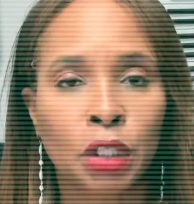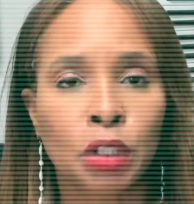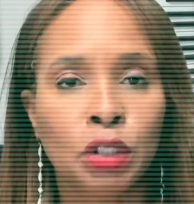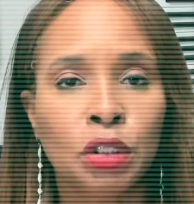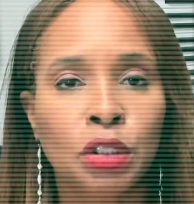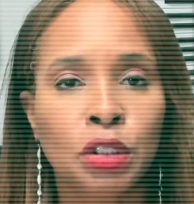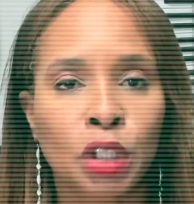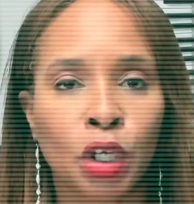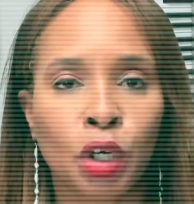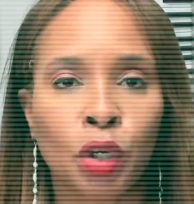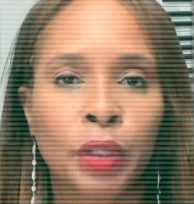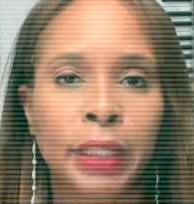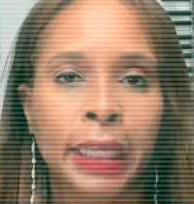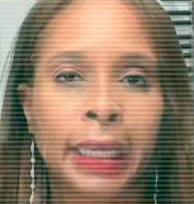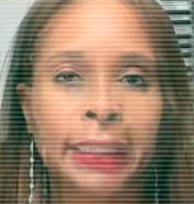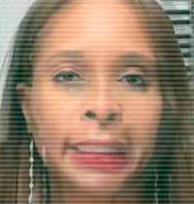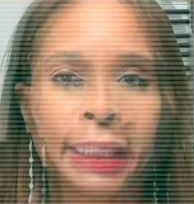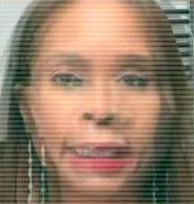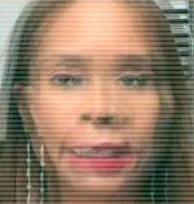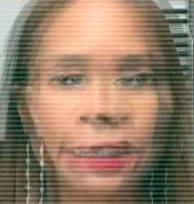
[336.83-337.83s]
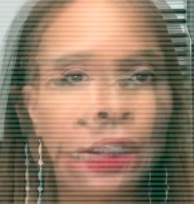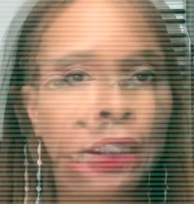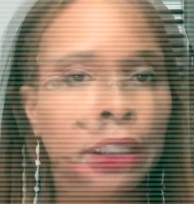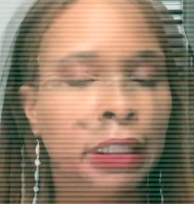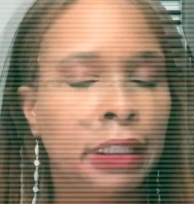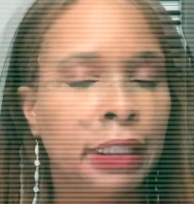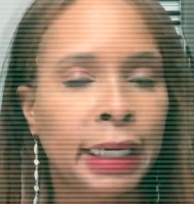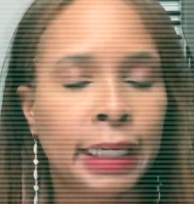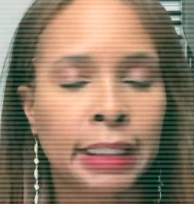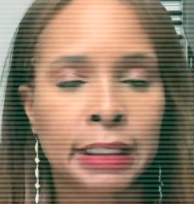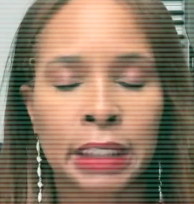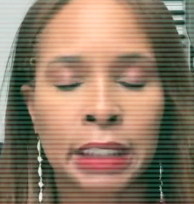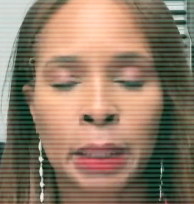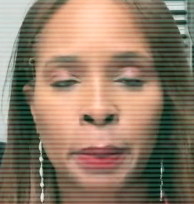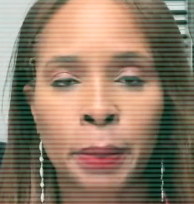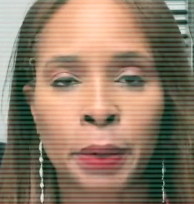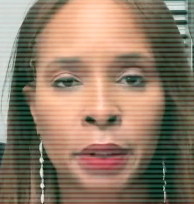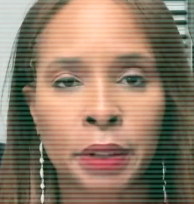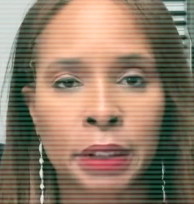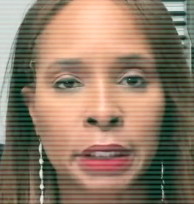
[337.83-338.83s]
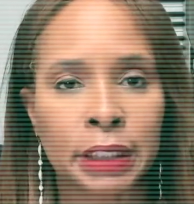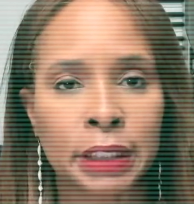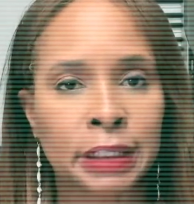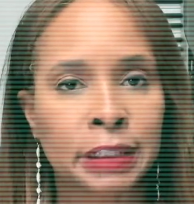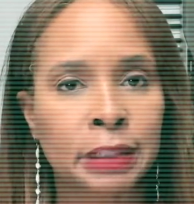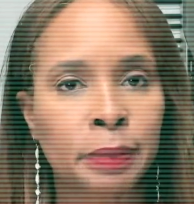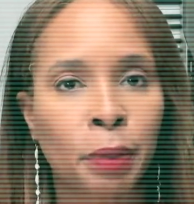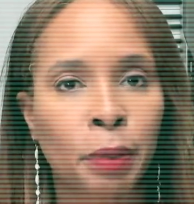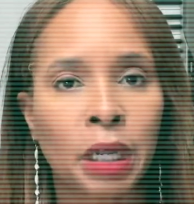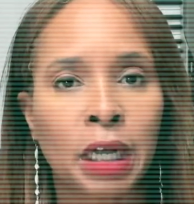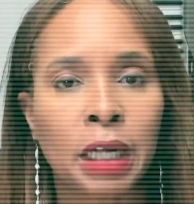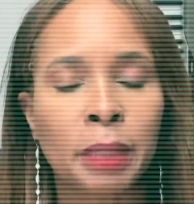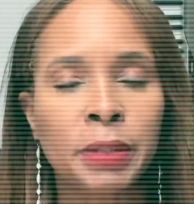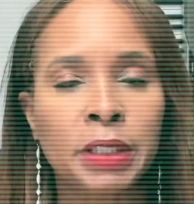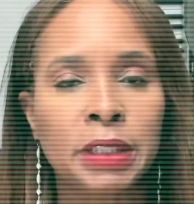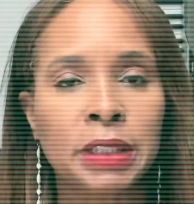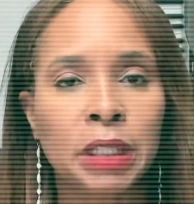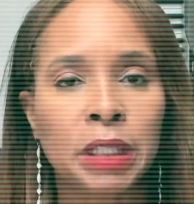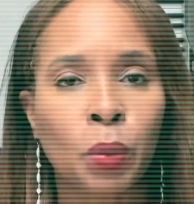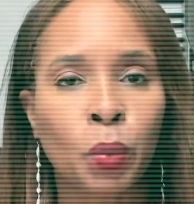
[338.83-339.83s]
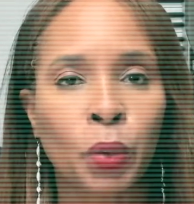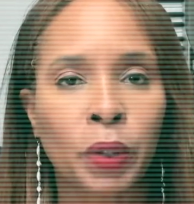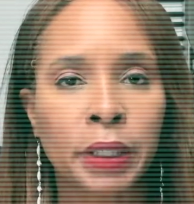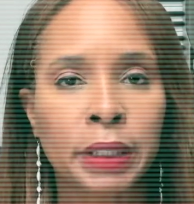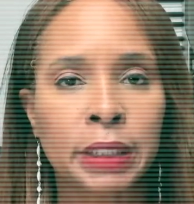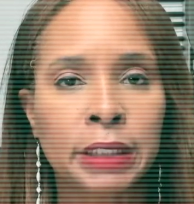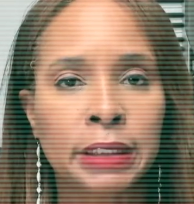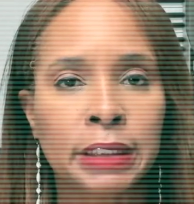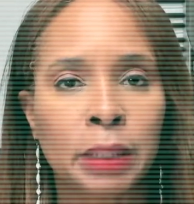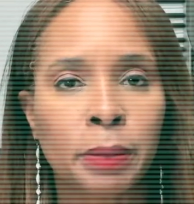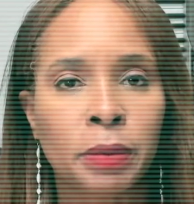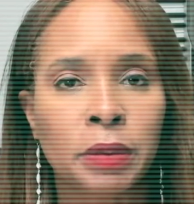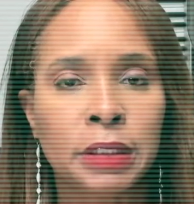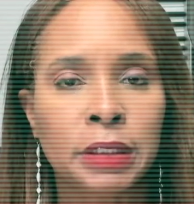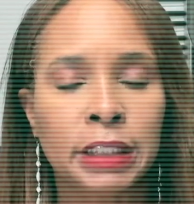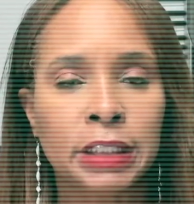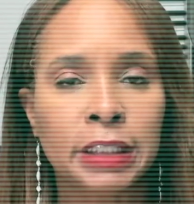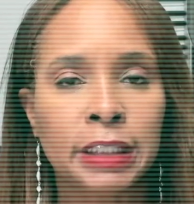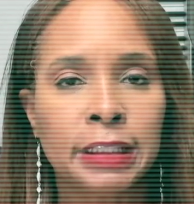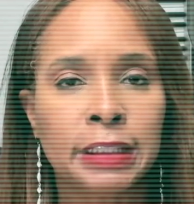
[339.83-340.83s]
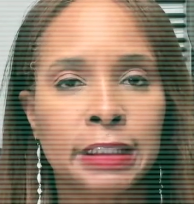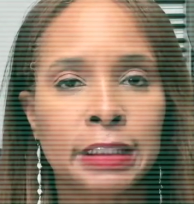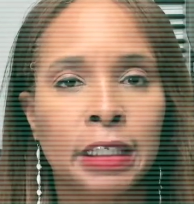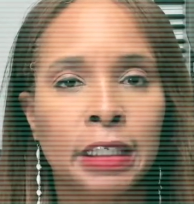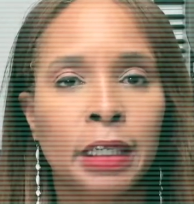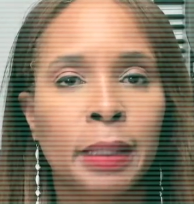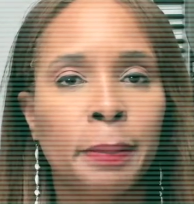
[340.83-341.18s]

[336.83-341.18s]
know that that number that number is probably somewhere in the double digits